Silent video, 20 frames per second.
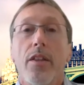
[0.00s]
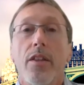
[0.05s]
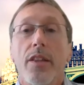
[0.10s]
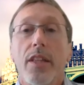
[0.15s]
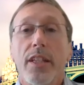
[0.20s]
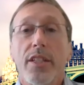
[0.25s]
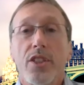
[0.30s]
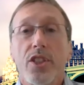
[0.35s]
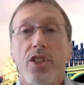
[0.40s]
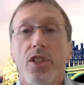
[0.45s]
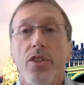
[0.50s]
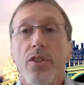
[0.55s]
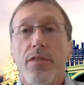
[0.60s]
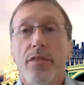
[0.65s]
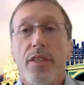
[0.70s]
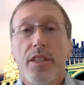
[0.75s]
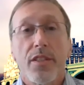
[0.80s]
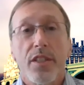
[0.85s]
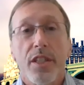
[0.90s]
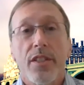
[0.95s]
These
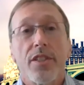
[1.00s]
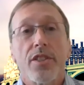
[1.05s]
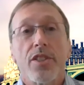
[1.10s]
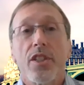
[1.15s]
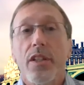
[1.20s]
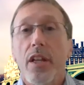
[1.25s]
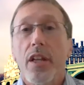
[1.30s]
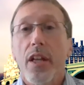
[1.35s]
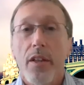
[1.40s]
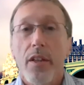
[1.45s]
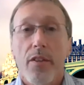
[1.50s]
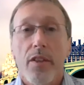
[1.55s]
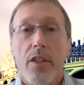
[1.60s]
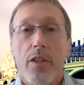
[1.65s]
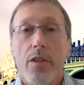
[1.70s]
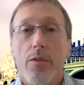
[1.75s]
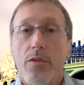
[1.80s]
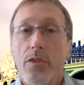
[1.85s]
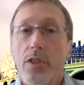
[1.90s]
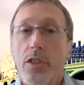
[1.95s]
services,
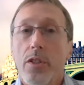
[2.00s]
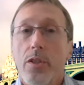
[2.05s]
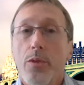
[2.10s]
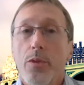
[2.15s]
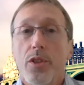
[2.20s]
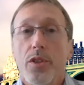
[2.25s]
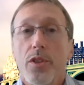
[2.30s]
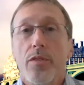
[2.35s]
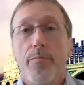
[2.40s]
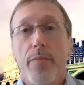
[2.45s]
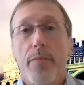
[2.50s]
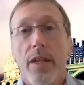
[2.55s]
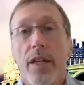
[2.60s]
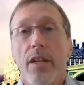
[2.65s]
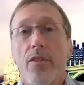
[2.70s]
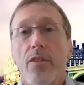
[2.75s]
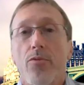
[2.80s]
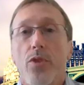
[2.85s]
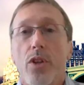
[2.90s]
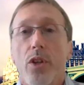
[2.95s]
the users make
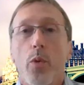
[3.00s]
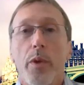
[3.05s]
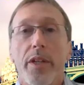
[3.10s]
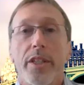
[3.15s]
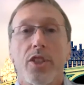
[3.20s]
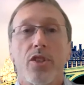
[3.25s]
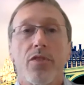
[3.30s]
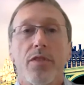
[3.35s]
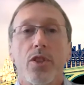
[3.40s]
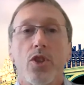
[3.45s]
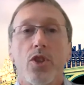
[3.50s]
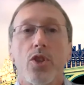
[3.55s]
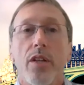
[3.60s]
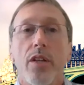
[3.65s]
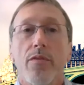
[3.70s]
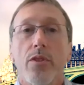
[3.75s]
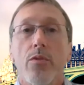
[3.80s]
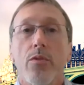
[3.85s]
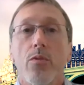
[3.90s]
and requests for travel,